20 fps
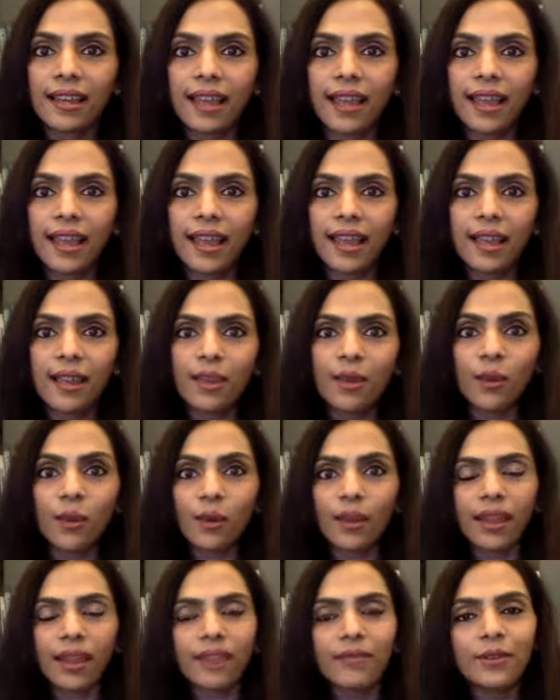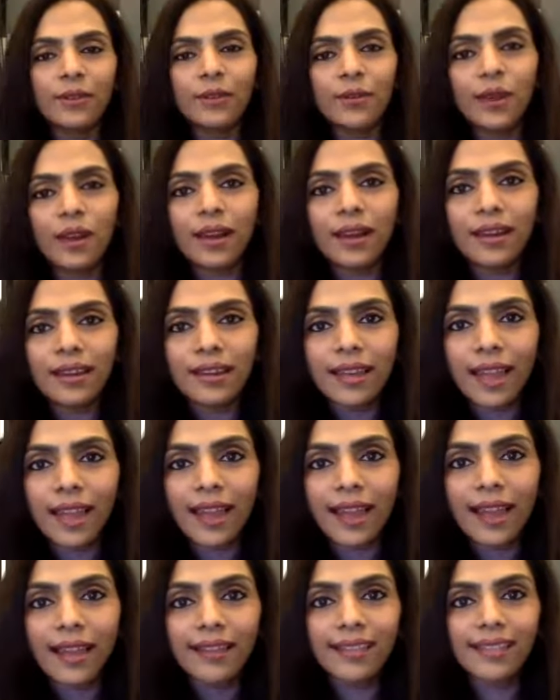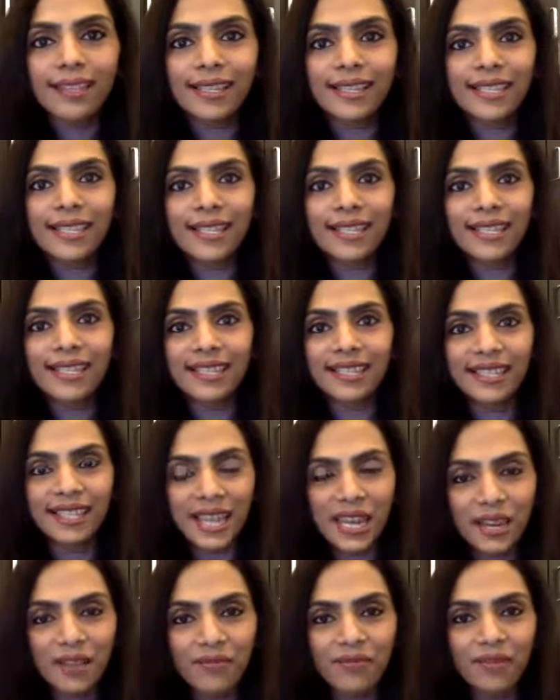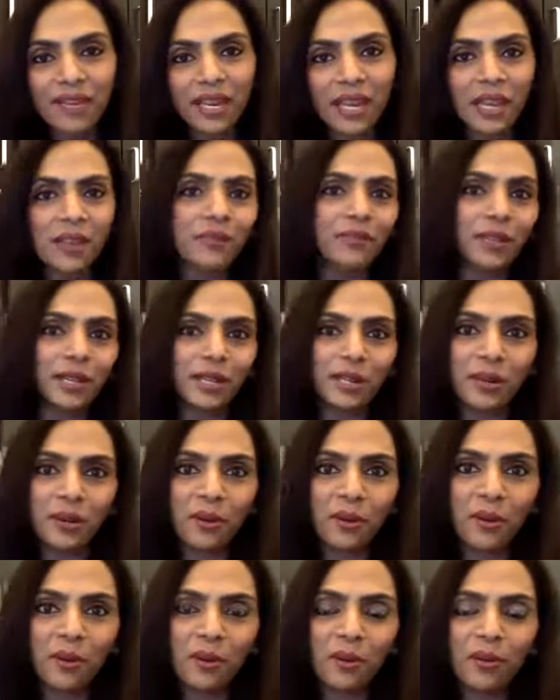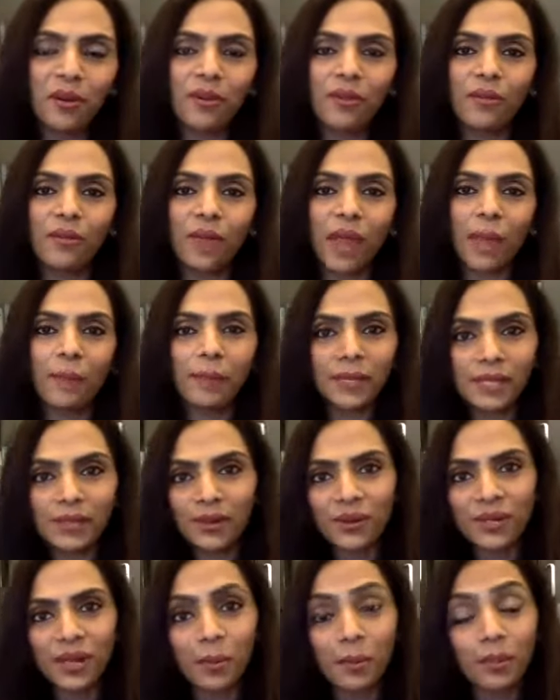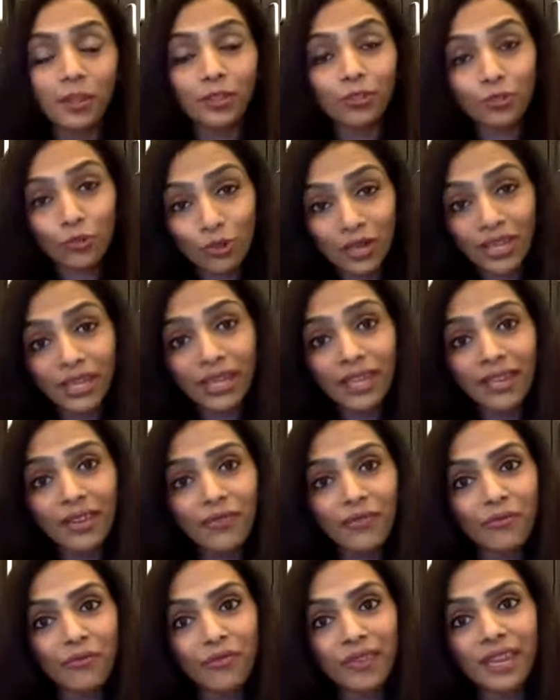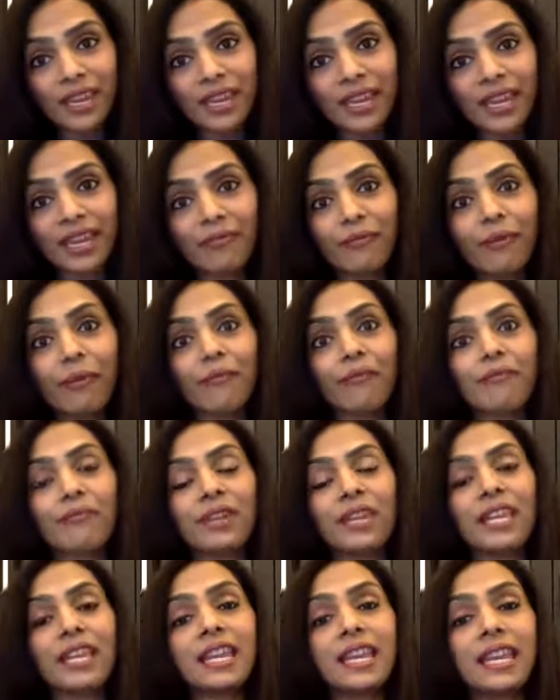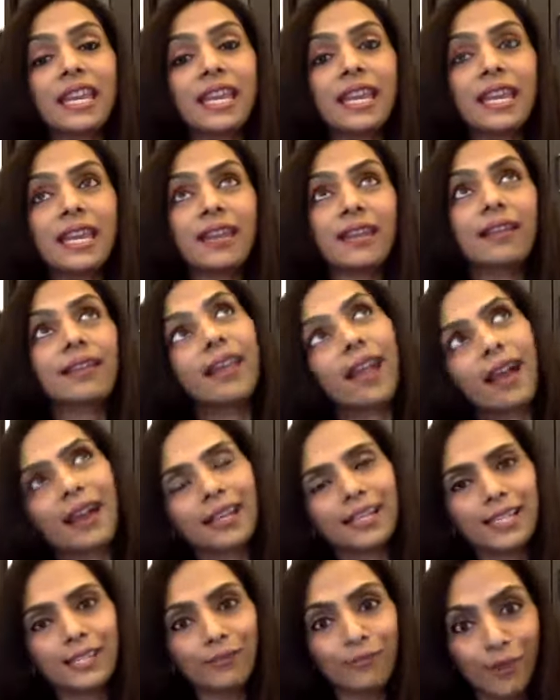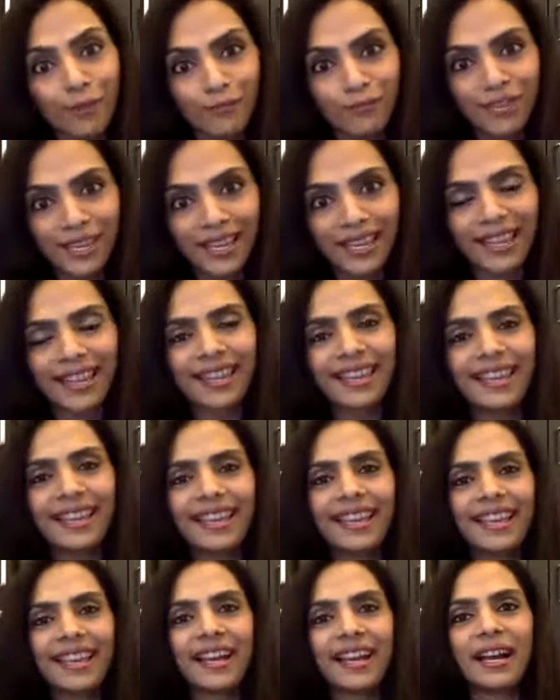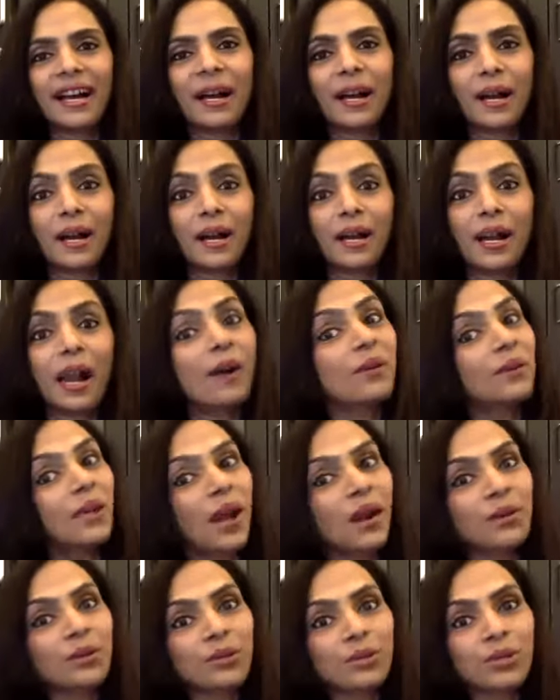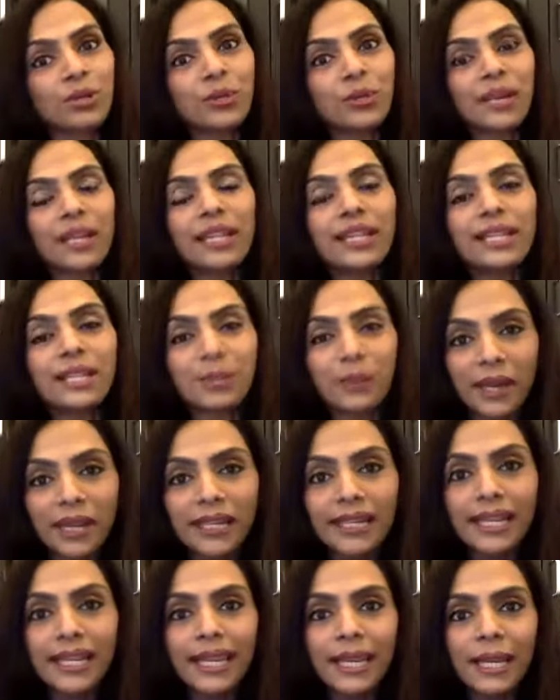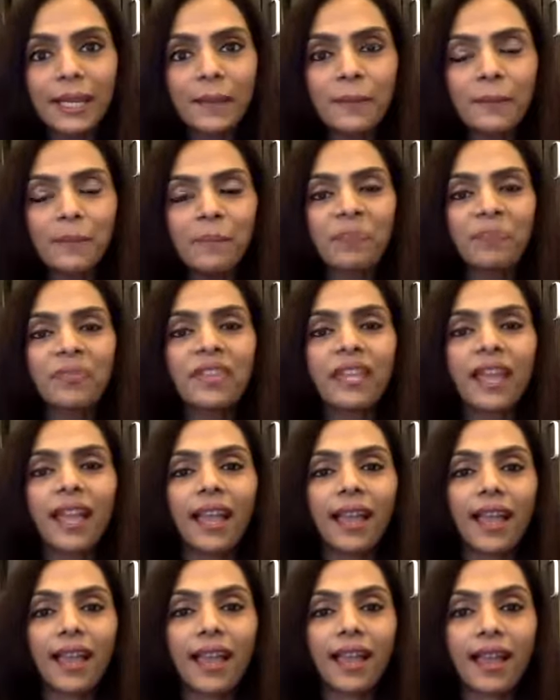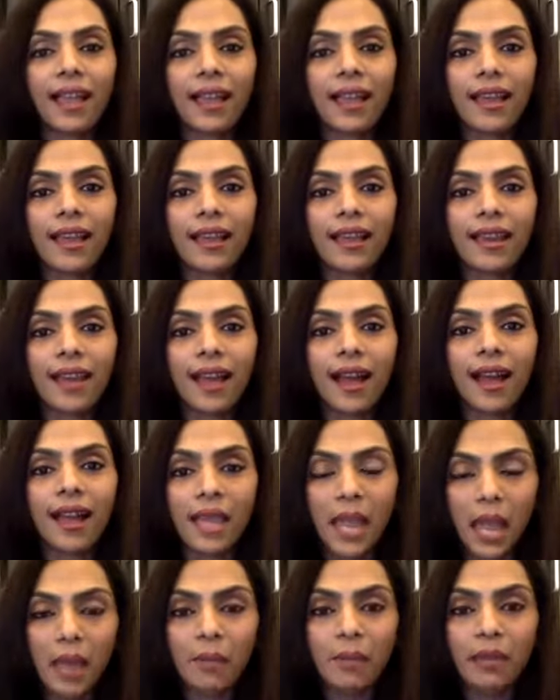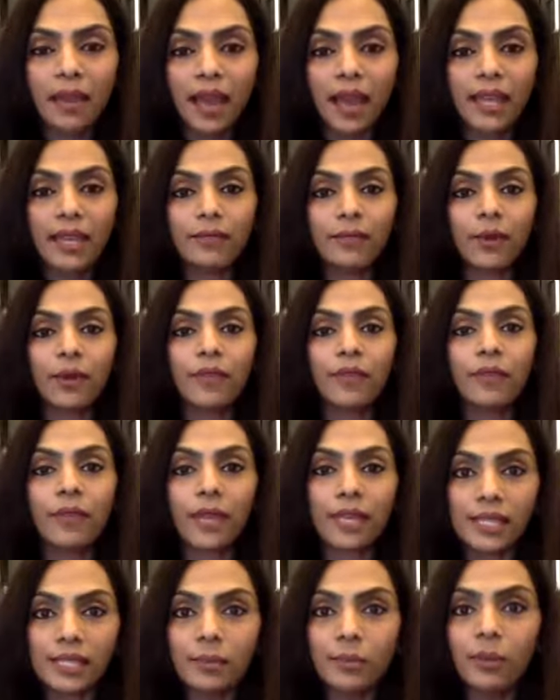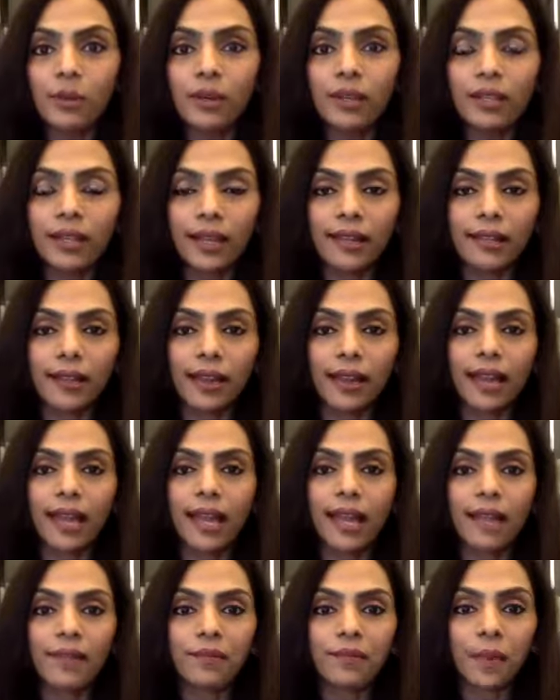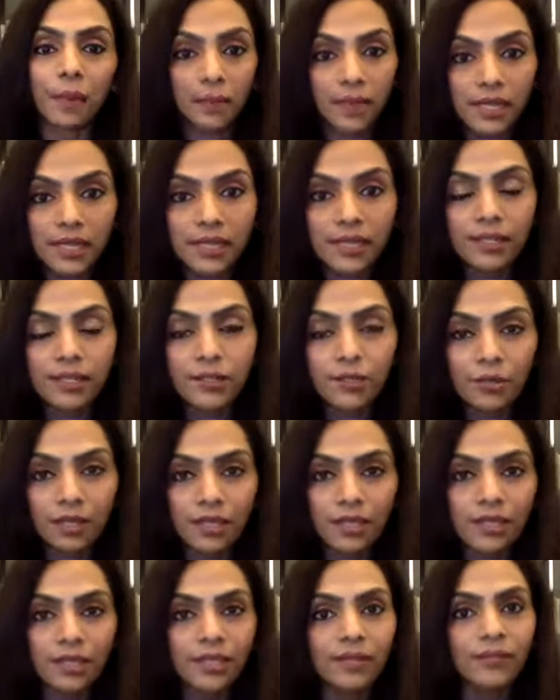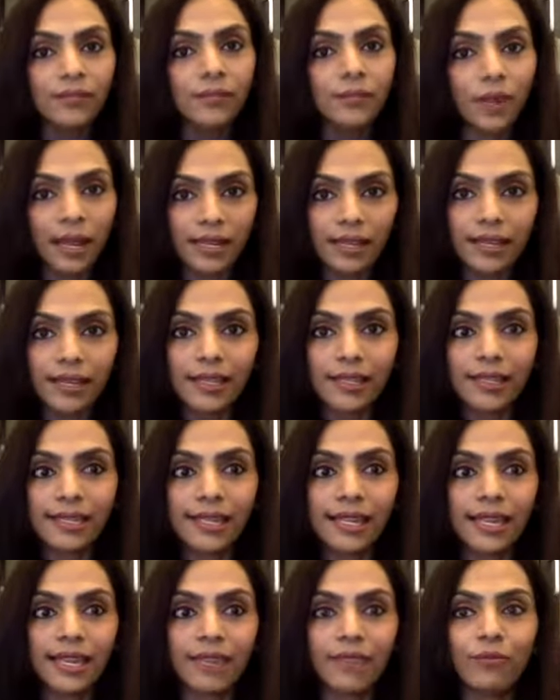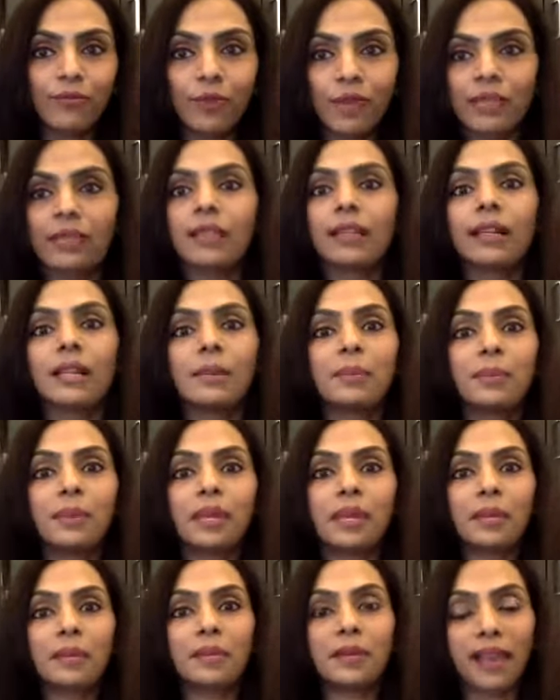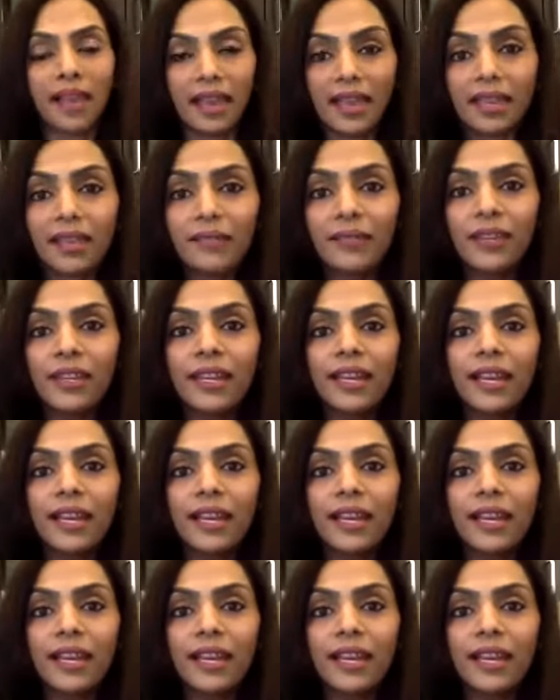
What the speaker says: Hello everyone, and this is The Winning Window, episode number 3, week 50. Yeah, it's 50, countdown to 2020. And I am live on Facebook that I have committed to this Wednesday 1:30 p.m. live.